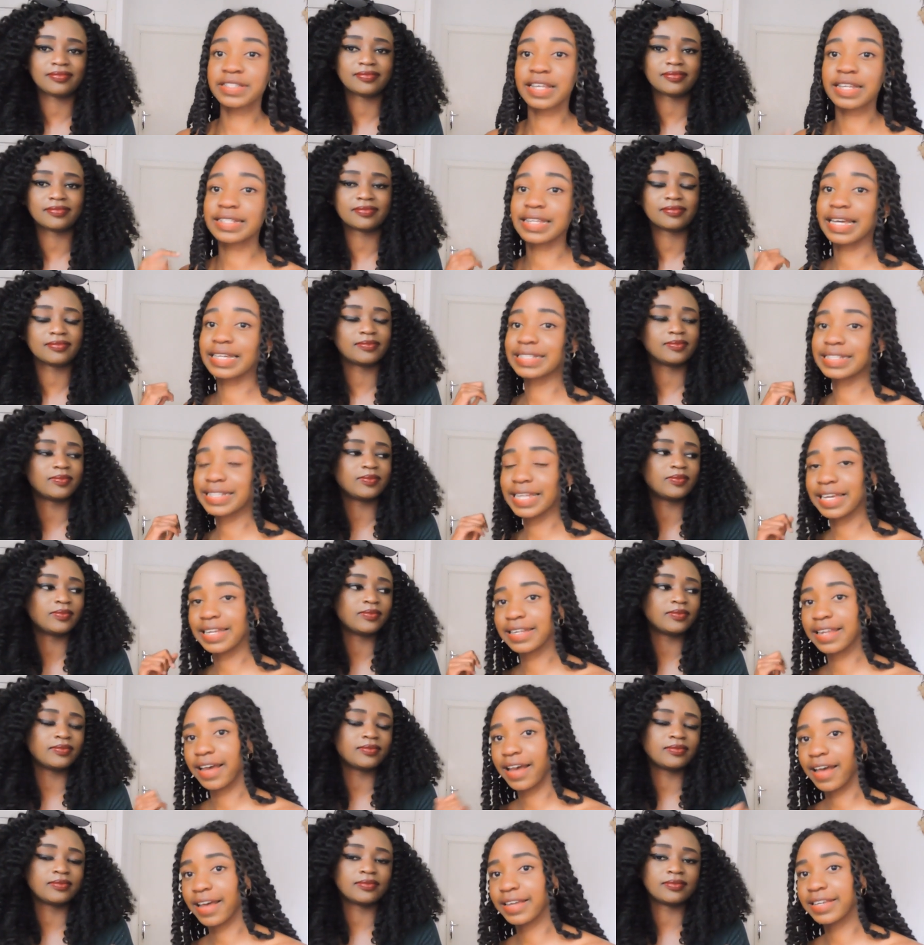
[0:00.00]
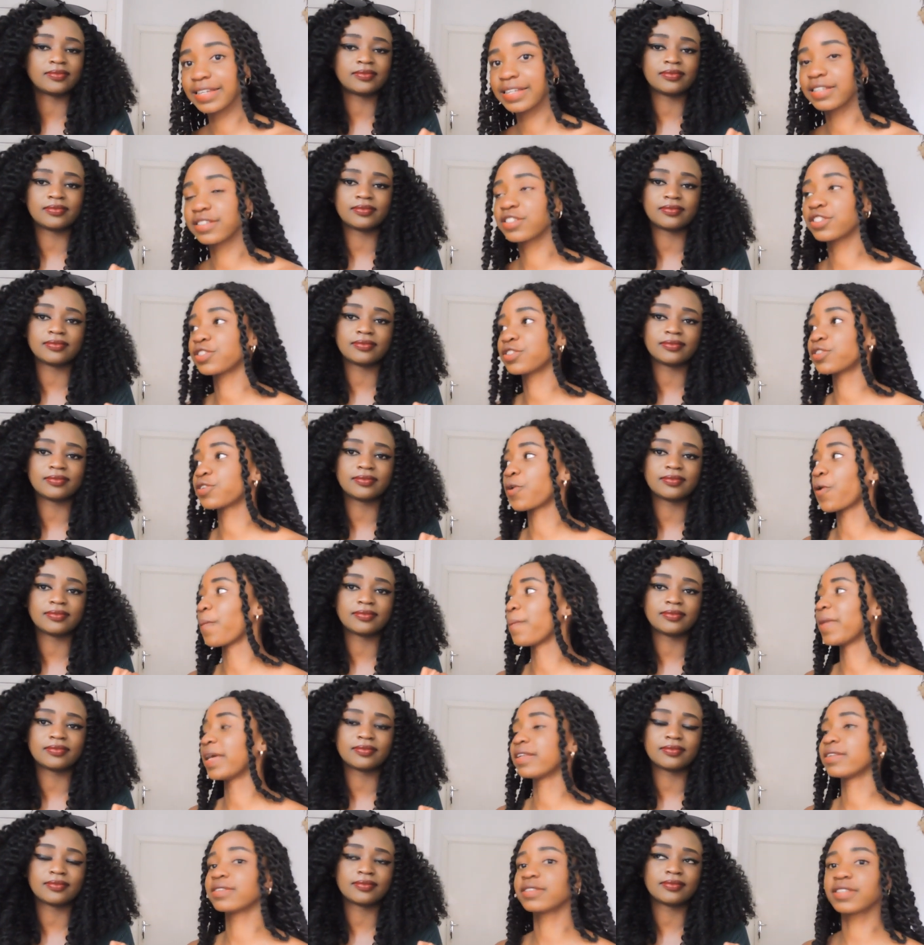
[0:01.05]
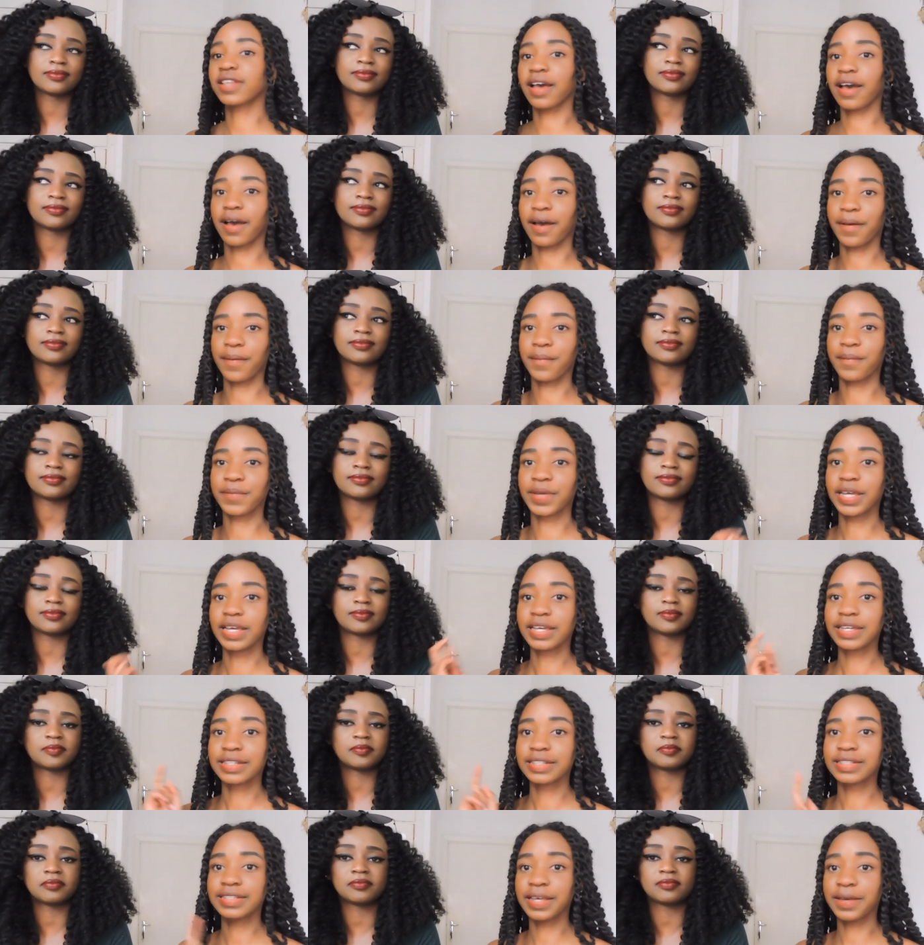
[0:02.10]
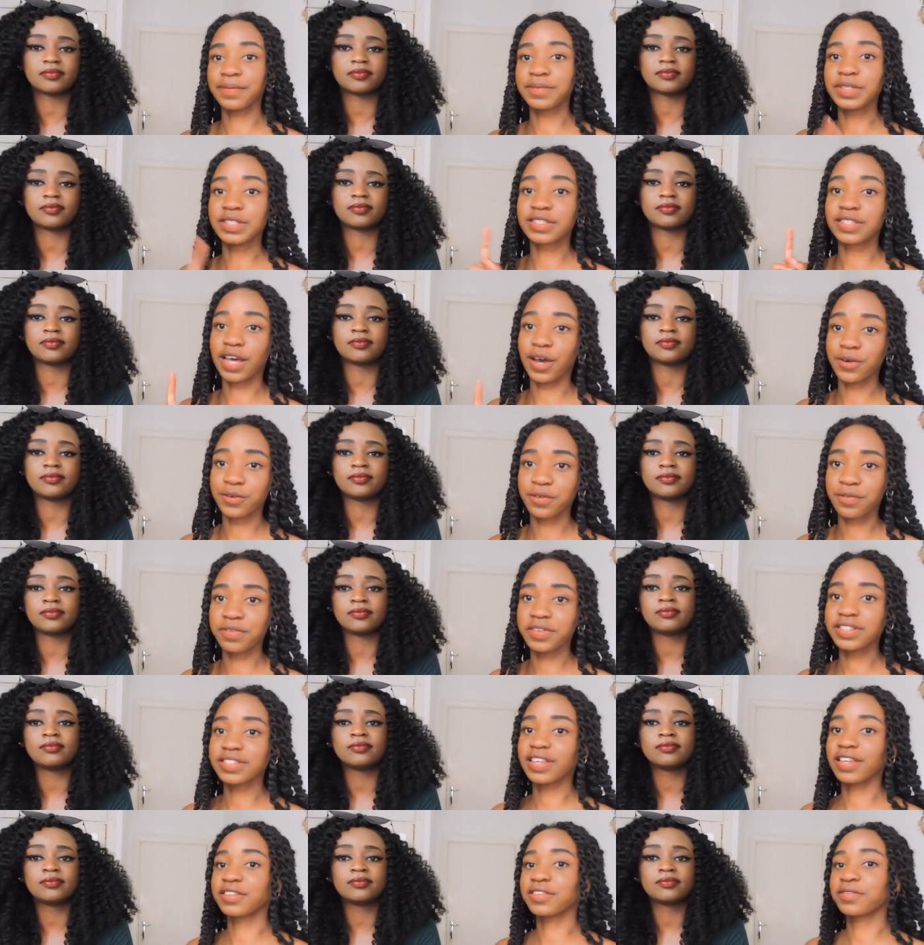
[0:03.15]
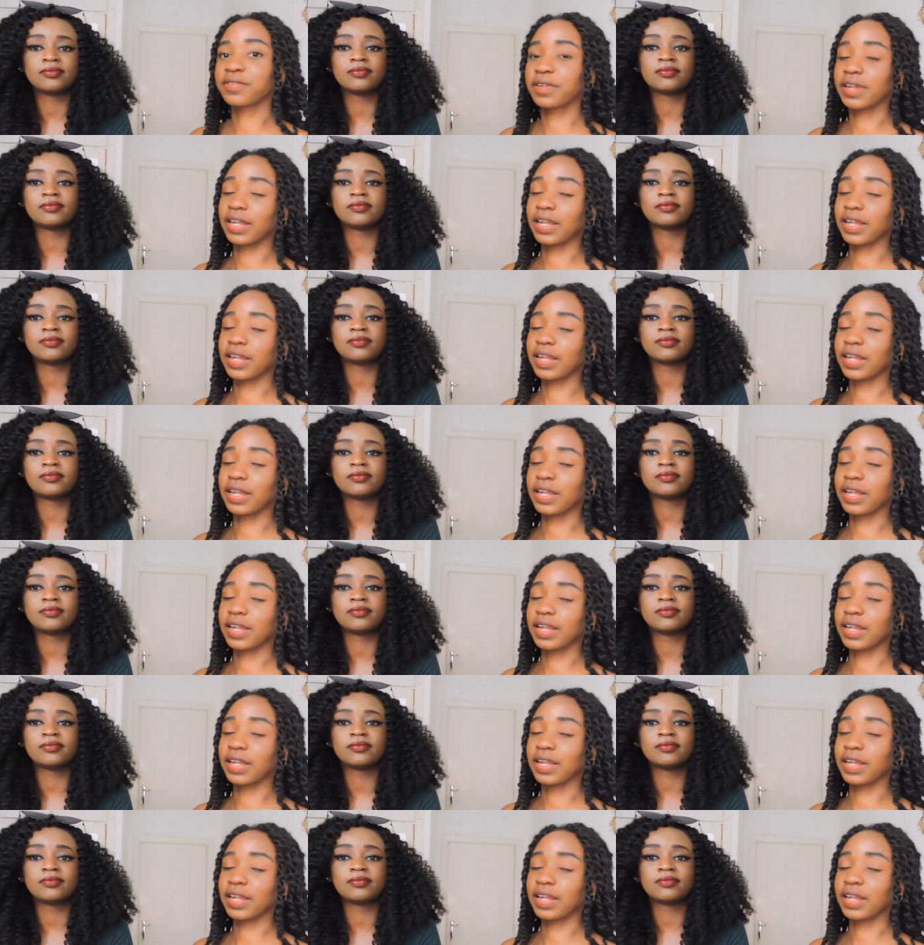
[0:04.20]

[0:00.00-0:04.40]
Speaker 1: that I styled her in, just comment um, Temi's outfit. And if you